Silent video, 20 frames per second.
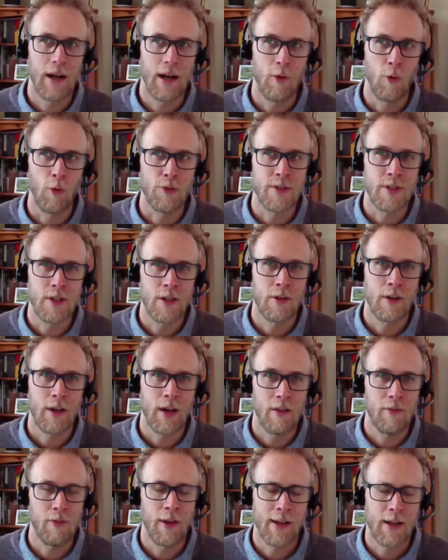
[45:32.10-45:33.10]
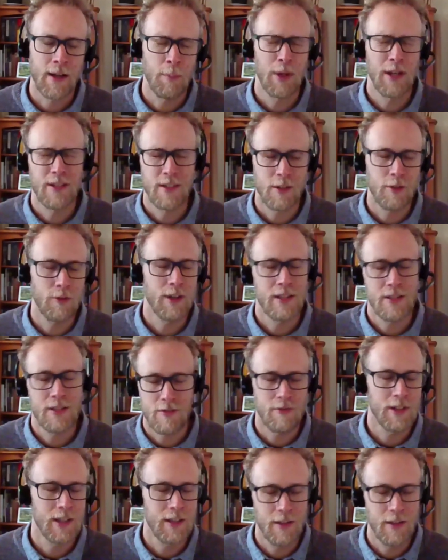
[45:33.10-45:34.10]
also kind of like a political
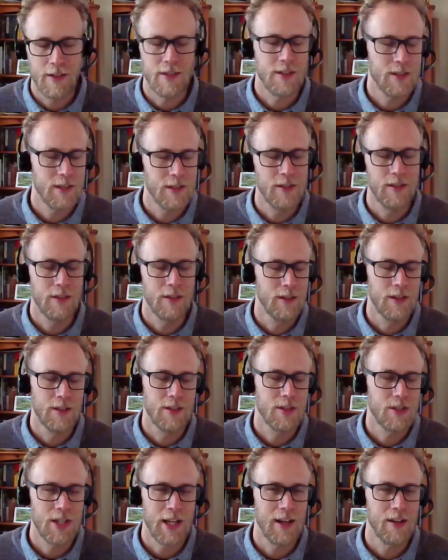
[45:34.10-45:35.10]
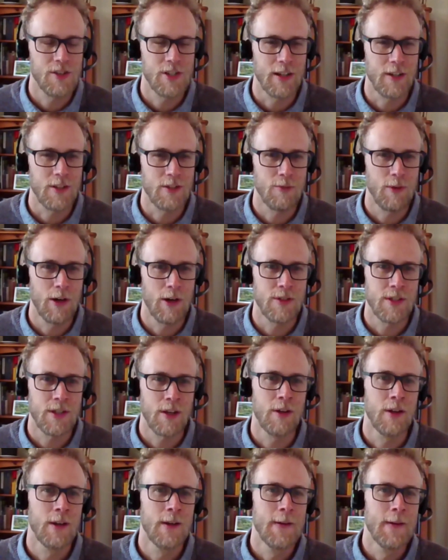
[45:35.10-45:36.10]
history that's challenging as well. So